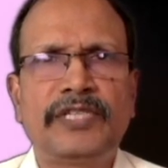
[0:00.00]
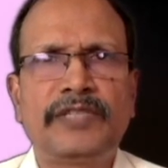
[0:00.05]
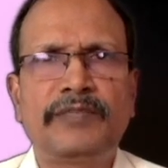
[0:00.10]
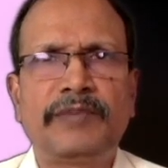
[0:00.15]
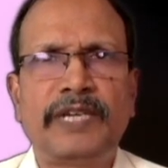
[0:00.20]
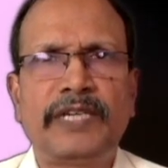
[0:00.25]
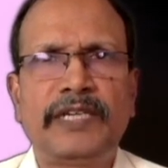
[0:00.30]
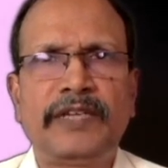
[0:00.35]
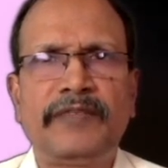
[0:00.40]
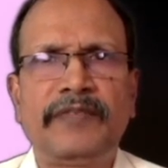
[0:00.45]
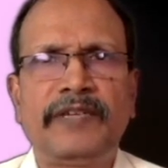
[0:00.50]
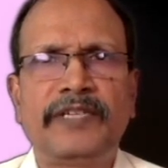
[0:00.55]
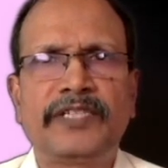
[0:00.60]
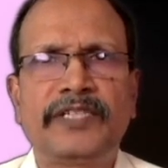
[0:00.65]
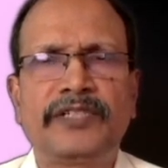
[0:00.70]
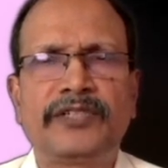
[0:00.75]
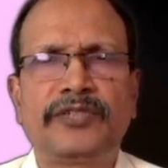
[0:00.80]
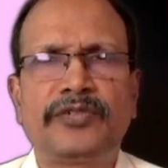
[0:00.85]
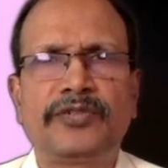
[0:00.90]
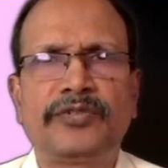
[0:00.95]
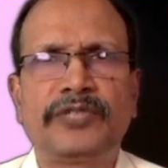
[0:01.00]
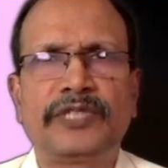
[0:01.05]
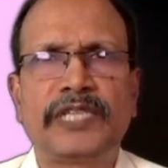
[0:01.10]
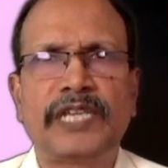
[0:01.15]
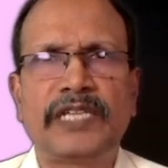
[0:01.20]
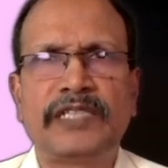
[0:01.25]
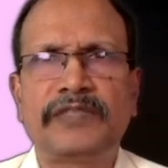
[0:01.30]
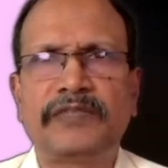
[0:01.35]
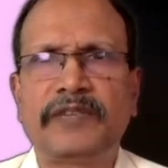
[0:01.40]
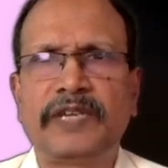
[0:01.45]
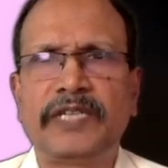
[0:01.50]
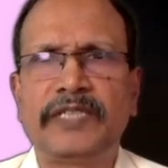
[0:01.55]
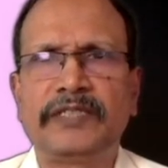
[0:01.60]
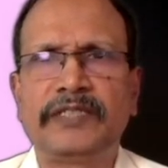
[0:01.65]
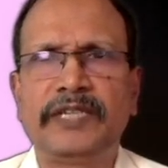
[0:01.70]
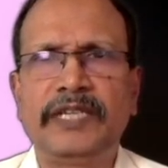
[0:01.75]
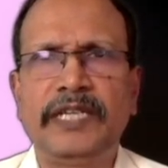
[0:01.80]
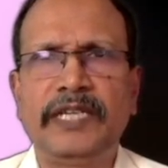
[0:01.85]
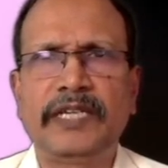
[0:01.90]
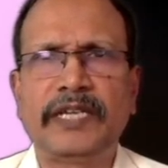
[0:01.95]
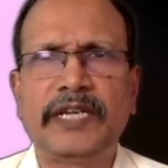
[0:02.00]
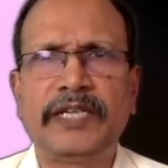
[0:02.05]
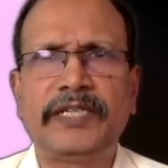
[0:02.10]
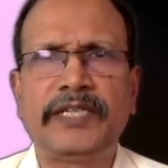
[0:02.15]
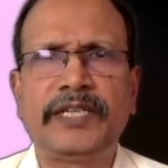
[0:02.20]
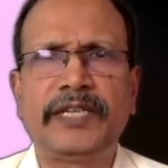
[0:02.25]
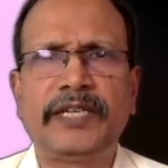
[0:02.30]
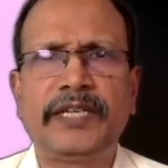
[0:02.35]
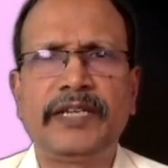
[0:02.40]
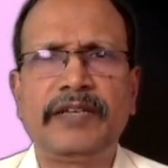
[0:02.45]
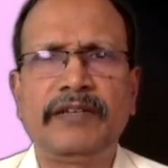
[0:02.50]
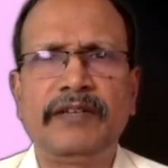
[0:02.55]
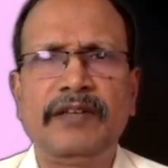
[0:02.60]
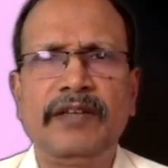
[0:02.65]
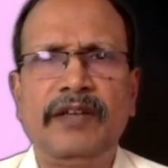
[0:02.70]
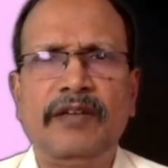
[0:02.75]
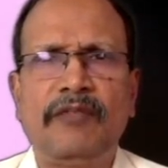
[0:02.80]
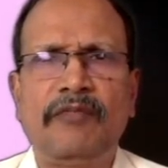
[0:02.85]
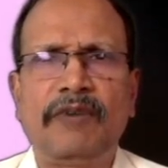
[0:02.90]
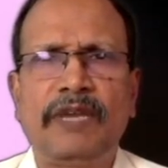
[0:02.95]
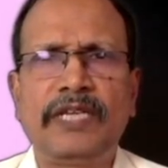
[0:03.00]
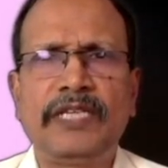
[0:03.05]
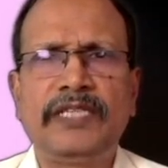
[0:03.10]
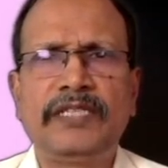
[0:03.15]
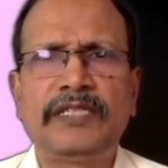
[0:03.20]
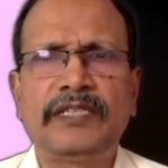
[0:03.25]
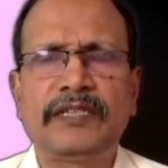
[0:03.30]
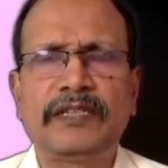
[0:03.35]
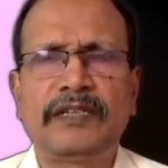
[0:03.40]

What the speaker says: by definition should satisfy three criteria. One is